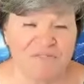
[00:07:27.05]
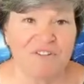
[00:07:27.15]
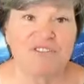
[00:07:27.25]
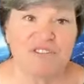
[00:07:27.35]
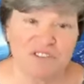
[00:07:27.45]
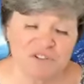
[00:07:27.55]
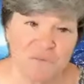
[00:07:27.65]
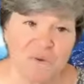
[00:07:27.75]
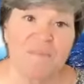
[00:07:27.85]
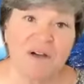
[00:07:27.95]
versus to
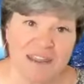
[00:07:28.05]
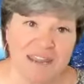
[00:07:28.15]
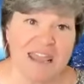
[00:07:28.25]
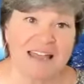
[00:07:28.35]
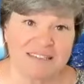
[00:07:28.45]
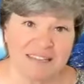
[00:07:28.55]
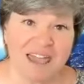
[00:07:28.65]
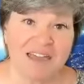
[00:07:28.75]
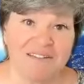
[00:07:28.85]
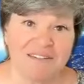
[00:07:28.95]
what money he has to
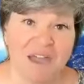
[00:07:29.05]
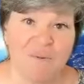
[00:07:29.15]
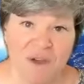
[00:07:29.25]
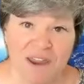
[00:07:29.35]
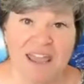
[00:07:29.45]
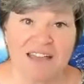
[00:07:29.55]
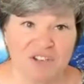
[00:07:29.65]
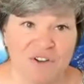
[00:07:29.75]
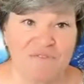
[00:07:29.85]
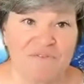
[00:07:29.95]
get and where he has
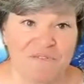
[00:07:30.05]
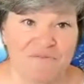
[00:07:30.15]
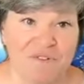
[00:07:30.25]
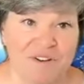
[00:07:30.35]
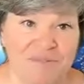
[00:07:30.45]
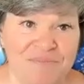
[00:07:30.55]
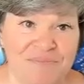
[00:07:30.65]
to go to fight for it?